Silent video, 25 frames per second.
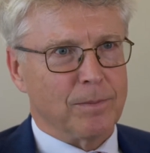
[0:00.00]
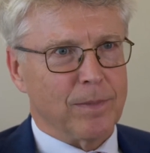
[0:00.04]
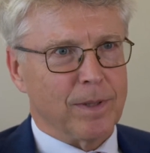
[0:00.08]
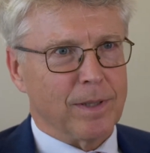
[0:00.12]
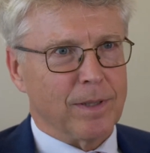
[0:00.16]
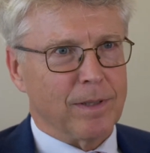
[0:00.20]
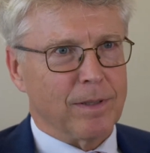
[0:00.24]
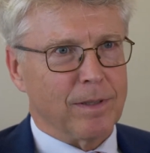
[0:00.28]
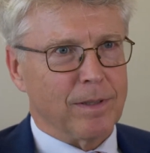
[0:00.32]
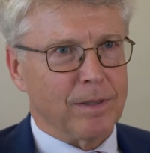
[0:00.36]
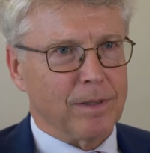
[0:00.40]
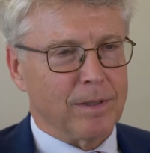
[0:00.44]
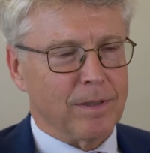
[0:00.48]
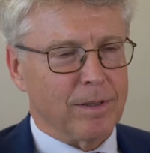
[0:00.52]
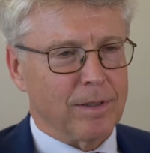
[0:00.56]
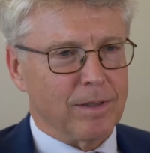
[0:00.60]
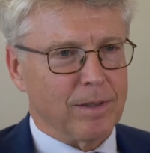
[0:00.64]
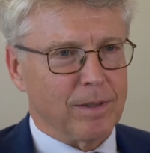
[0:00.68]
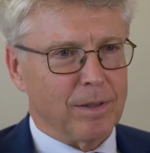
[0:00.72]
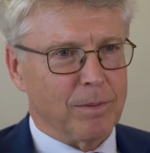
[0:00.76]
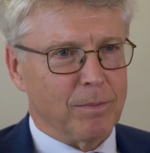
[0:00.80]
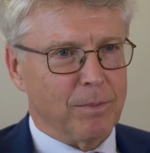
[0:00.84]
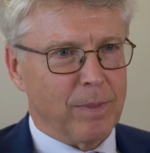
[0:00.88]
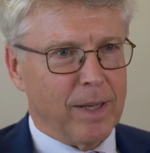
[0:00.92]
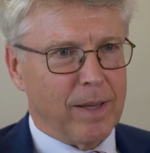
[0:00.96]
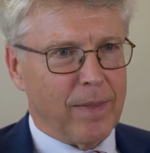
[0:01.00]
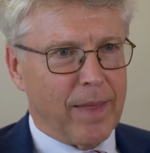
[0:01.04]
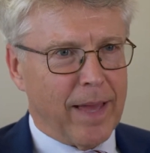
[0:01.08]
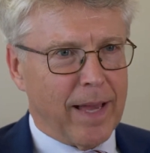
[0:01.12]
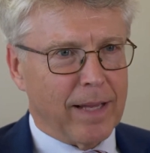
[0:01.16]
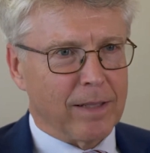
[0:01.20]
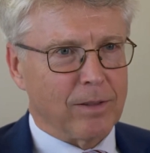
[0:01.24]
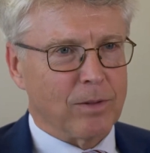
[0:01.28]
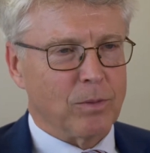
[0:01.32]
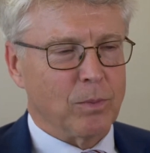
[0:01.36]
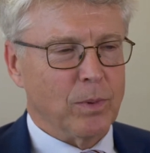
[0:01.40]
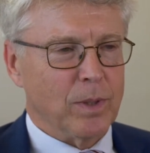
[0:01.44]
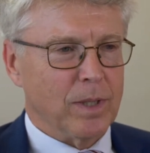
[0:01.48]
And by
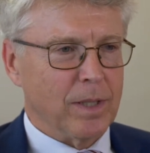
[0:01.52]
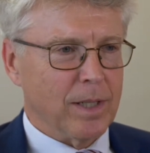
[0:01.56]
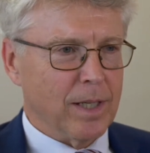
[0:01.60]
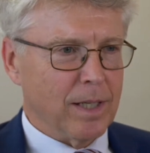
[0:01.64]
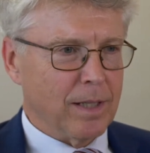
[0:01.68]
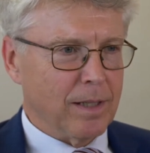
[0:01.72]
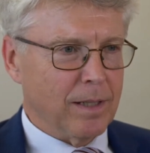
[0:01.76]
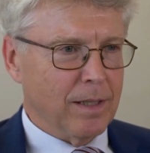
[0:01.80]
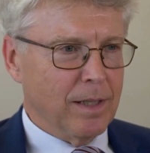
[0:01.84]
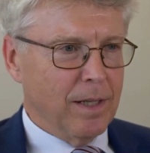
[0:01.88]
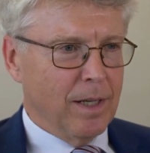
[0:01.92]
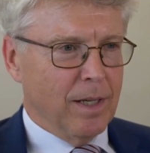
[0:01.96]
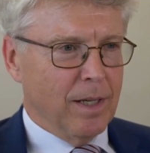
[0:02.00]
that we can